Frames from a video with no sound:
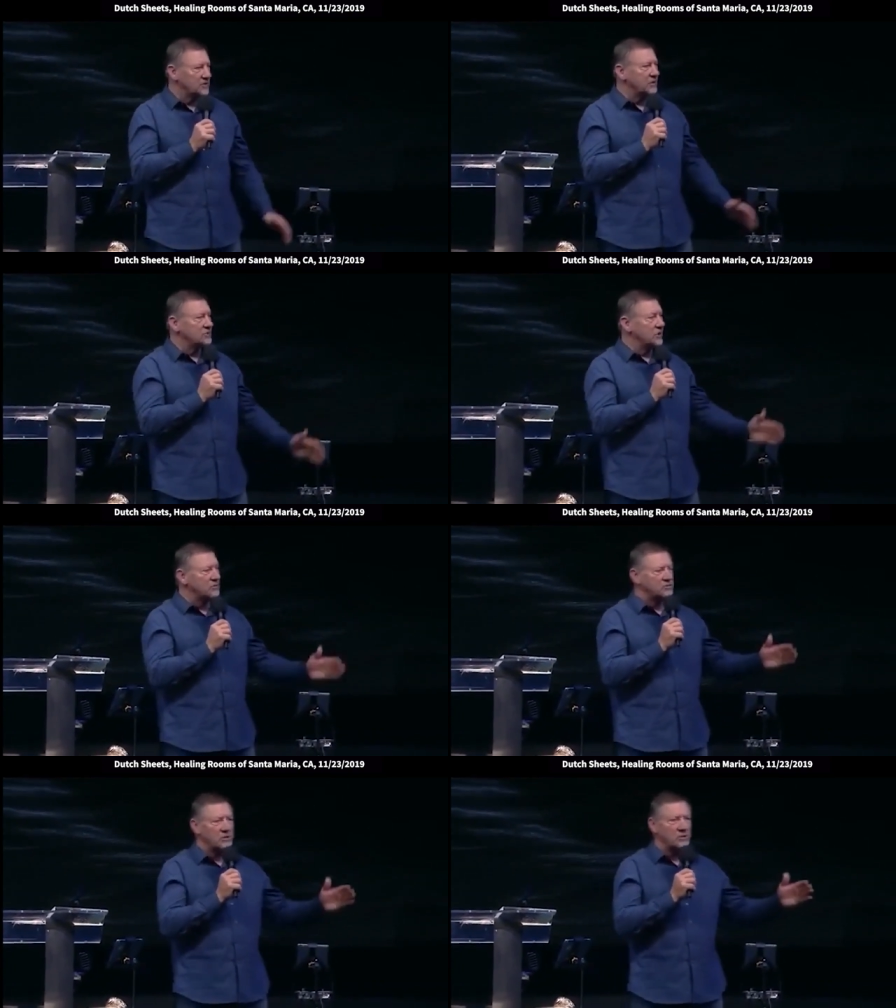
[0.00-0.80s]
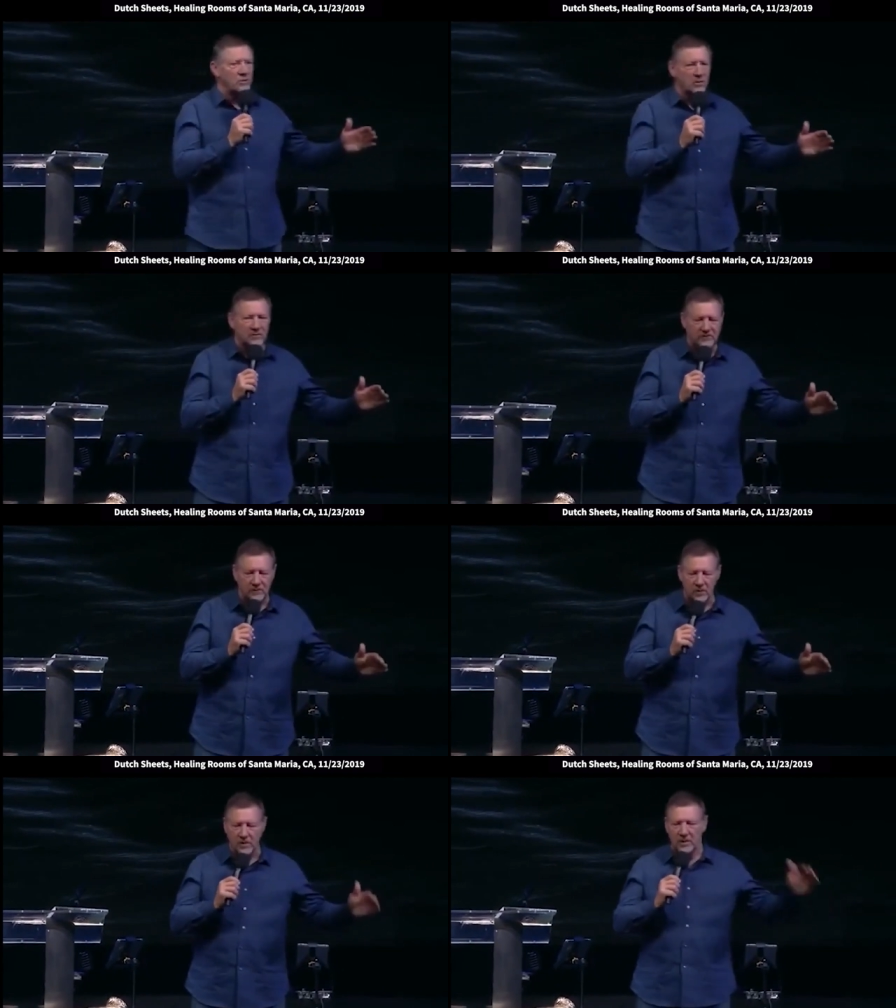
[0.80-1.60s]
So it's also the word
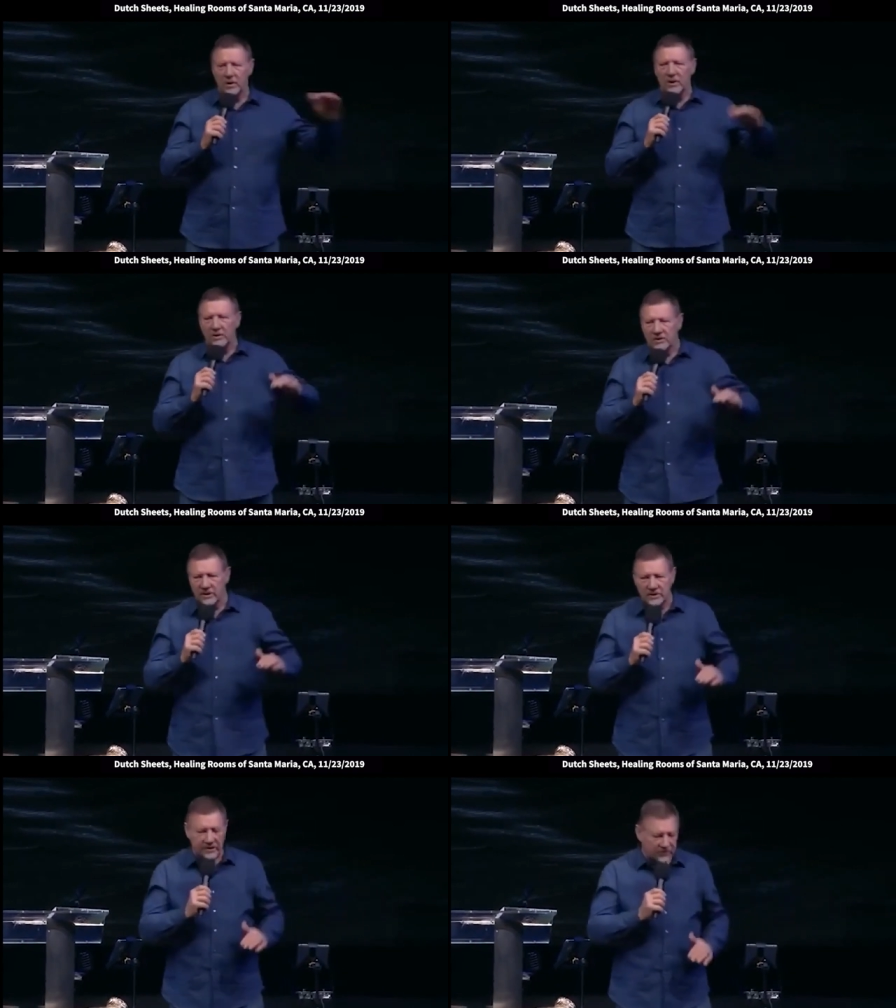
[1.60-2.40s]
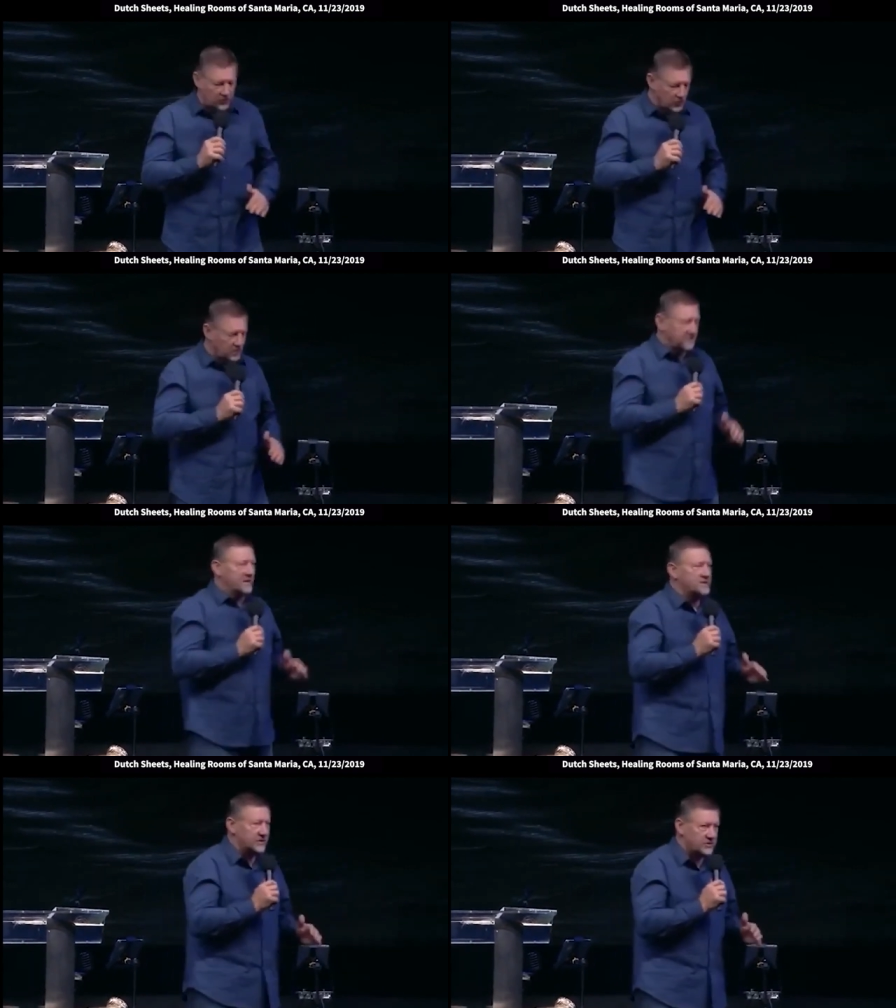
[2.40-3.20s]
for. Since it's the word
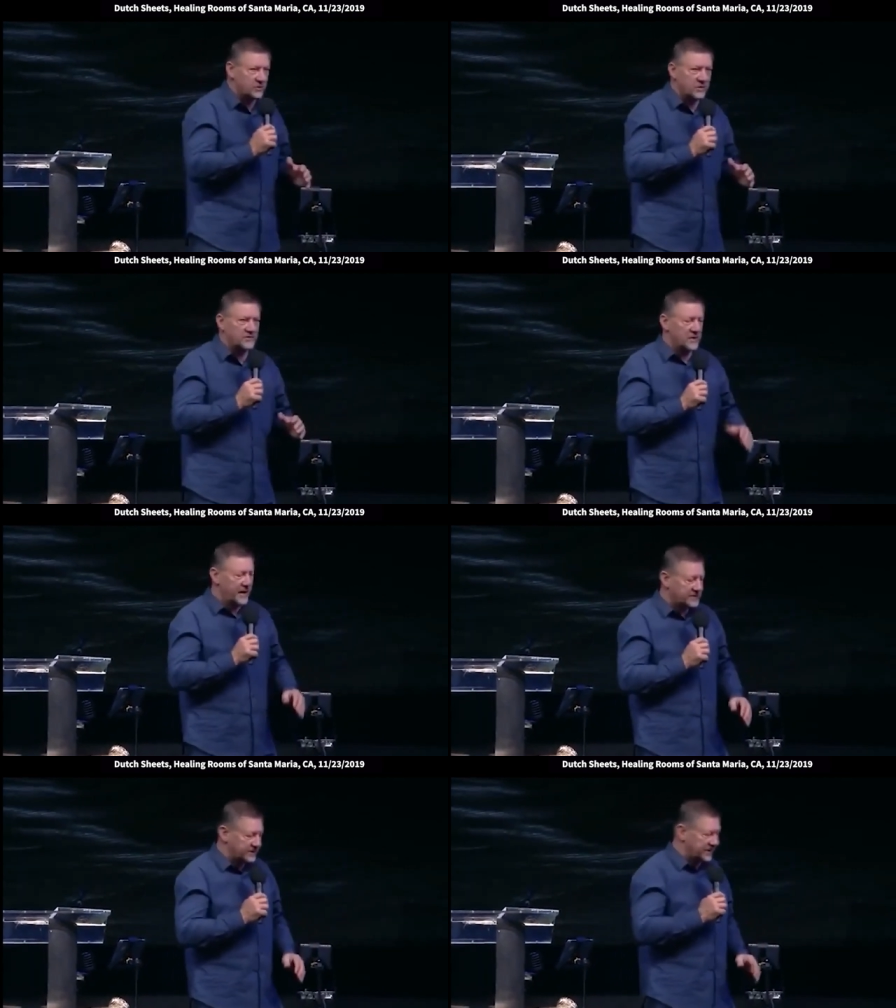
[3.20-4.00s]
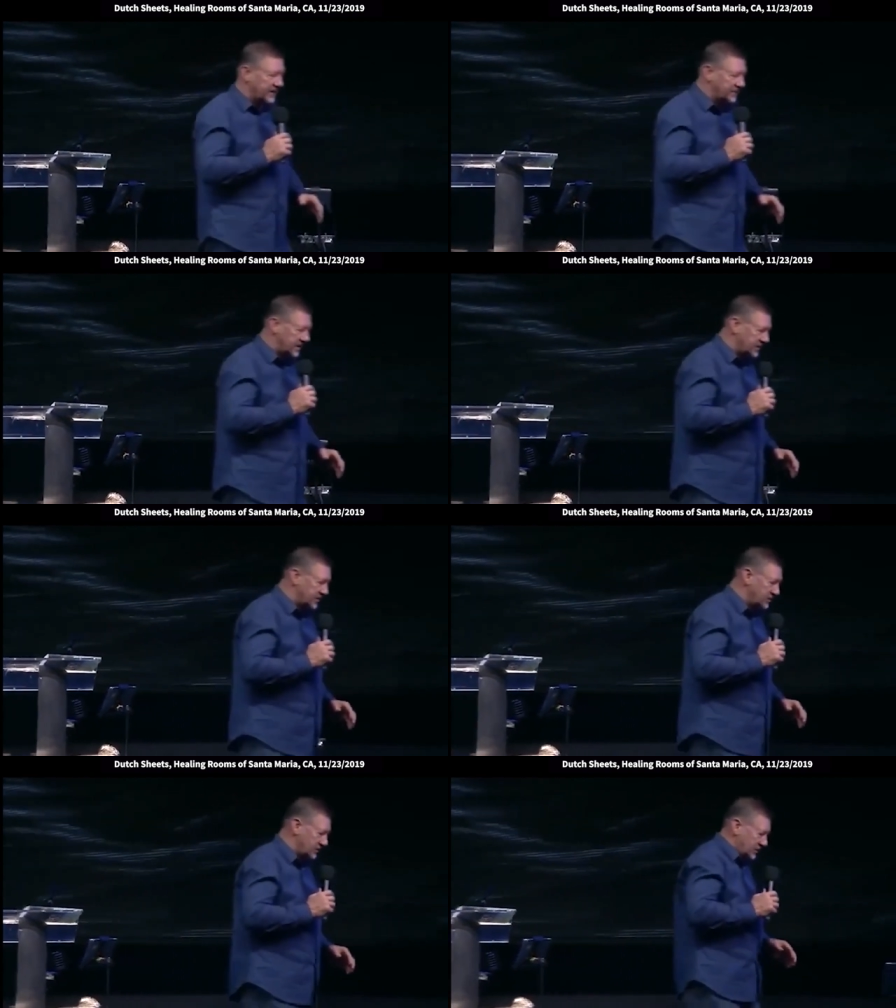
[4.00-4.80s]
for this, it's the word for hesitate,
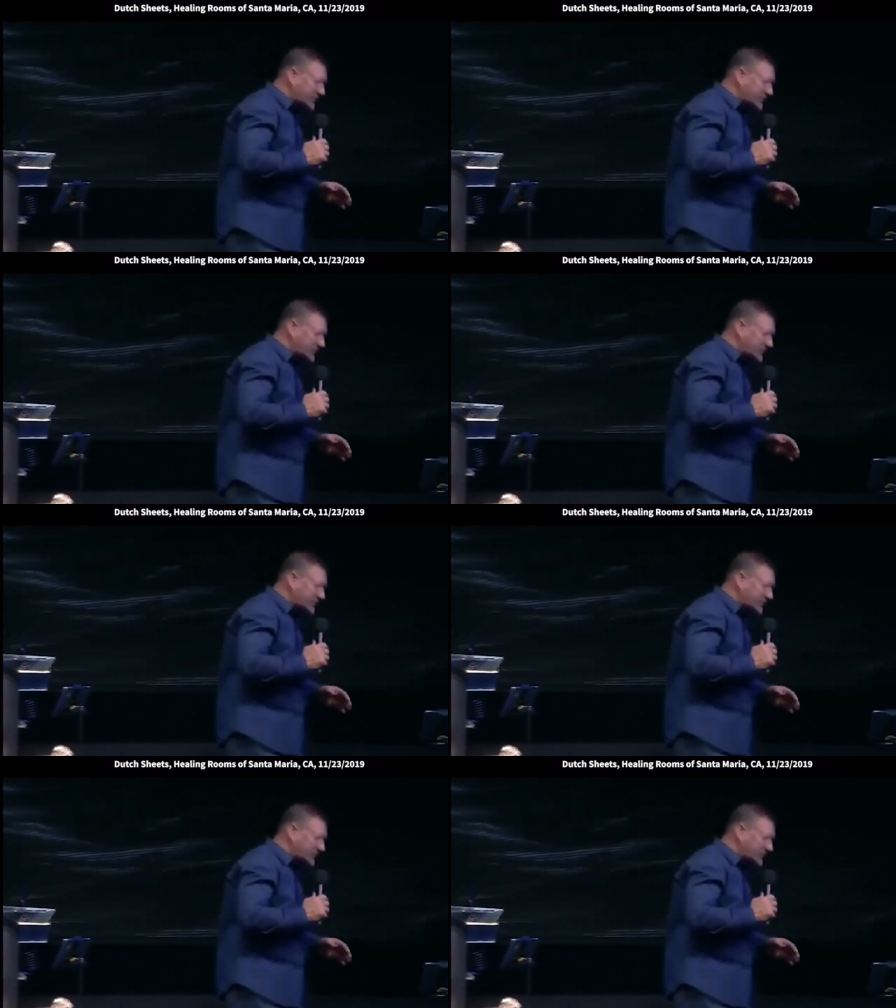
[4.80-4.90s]
because you're